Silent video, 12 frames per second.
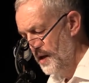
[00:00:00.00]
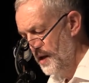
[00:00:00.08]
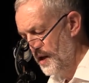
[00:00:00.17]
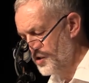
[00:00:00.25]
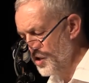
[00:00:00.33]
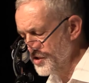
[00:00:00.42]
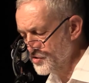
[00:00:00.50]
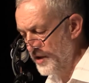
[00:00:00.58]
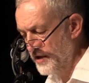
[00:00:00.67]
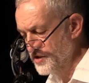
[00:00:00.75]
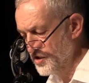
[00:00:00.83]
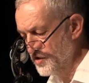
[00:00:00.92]
A just
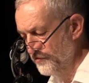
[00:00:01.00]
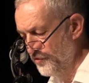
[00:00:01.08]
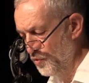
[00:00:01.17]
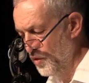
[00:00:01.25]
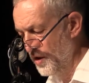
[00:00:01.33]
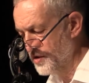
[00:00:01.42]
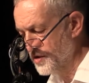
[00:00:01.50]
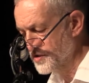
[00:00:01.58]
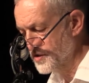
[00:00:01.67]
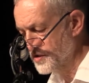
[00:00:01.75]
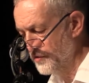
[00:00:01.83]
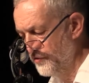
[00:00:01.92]
transition for workers
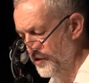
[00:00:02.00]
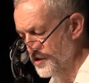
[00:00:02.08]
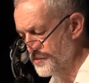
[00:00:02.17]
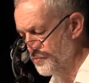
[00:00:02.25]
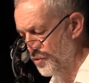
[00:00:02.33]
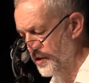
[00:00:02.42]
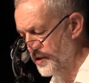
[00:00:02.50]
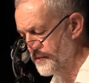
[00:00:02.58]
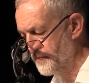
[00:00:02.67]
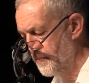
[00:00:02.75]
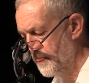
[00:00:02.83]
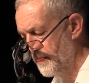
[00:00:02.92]
is the first point,
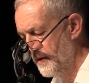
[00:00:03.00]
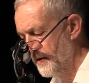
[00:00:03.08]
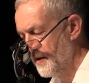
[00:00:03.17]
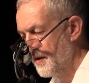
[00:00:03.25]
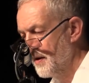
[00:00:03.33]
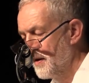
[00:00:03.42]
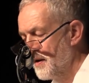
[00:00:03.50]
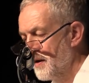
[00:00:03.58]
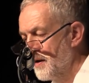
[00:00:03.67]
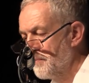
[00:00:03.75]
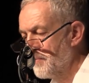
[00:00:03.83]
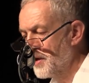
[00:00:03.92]

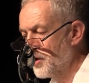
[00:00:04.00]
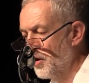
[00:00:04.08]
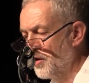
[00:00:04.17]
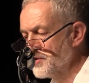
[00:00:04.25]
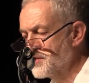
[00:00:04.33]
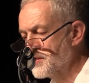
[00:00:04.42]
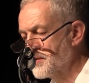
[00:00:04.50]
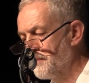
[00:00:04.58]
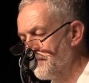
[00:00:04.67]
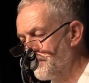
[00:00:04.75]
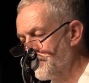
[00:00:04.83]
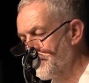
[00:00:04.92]
because
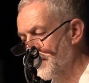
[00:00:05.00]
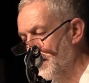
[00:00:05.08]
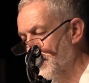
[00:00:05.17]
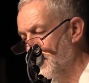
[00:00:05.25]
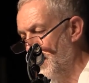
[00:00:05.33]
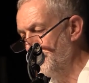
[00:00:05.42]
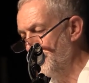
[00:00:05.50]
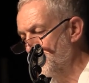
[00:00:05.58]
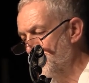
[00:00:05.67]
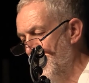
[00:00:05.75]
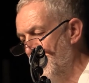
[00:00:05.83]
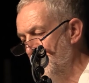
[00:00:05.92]
climate
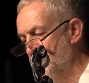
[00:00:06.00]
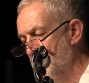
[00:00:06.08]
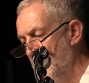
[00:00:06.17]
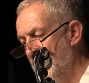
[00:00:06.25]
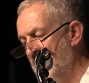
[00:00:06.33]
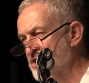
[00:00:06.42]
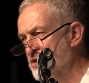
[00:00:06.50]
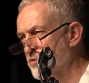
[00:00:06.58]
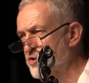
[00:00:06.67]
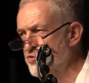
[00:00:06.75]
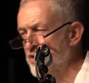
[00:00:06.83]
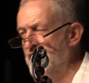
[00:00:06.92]
change has to
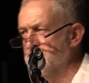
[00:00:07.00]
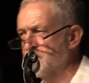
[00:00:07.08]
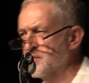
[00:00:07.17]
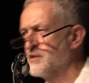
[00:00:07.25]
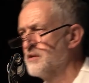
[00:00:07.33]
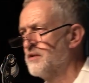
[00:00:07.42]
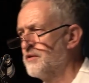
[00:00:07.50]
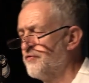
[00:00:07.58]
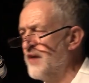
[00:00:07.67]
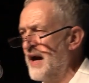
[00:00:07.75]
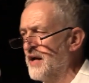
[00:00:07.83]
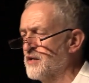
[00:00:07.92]
address the
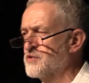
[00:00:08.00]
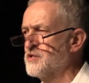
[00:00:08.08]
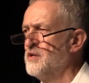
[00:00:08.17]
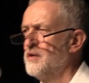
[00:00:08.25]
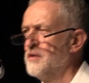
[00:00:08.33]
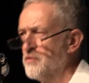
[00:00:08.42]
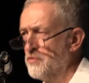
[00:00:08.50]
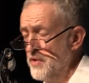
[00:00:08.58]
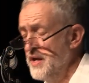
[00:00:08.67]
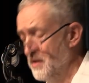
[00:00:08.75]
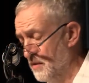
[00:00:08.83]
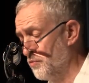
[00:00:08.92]
fact,
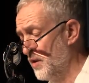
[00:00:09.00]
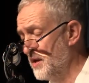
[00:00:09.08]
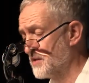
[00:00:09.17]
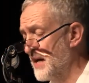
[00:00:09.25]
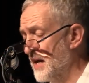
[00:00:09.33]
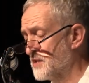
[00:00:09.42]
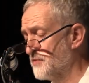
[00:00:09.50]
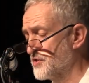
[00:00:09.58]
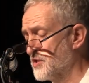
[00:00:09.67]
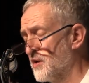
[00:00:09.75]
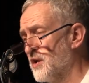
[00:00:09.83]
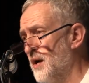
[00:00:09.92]
we as
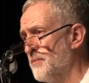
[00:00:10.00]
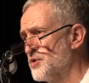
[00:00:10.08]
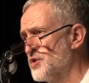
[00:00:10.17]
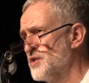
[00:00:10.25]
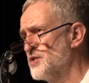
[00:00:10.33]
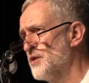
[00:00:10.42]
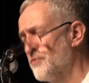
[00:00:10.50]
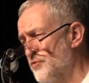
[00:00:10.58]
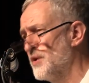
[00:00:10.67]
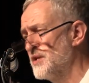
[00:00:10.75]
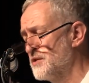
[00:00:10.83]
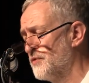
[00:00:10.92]
activists in climate change have to
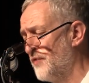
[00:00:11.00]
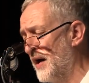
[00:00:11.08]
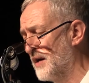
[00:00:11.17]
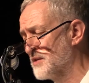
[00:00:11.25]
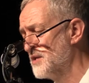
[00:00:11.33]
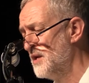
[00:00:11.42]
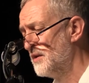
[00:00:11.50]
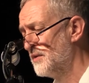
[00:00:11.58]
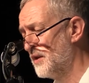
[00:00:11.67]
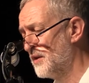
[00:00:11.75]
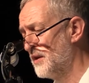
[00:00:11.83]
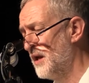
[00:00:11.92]
address the fact
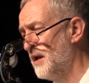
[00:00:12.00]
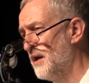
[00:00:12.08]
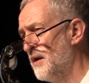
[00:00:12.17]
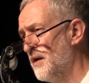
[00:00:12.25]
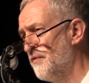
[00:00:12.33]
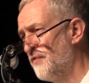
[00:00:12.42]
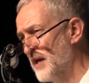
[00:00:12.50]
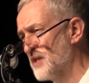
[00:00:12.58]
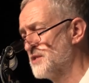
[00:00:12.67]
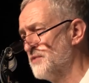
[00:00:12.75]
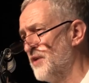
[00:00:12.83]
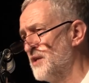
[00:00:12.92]
that the
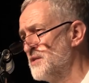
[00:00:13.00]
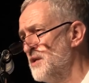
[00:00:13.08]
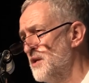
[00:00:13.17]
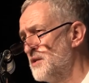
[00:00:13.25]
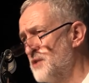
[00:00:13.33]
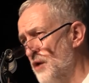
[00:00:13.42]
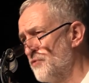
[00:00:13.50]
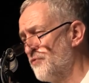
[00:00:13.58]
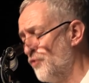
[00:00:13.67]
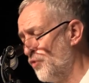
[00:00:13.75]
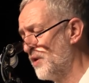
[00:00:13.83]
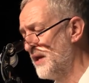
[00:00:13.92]
effects of it don't
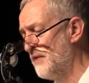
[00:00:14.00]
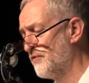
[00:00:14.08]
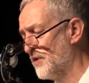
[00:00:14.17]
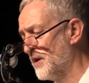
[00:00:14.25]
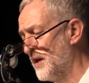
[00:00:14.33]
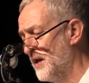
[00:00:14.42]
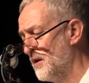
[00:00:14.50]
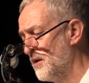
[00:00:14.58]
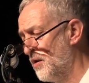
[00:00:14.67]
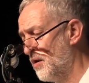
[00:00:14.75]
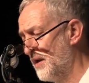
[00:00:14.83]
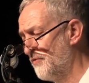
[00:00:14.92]
fall evenly
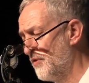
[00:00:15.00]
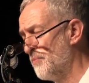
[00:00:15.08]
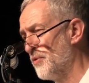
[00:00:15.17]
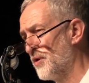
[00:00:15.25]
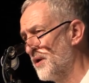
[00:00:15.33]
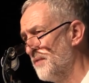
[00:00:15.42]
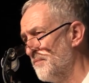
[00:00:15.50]
on everybody.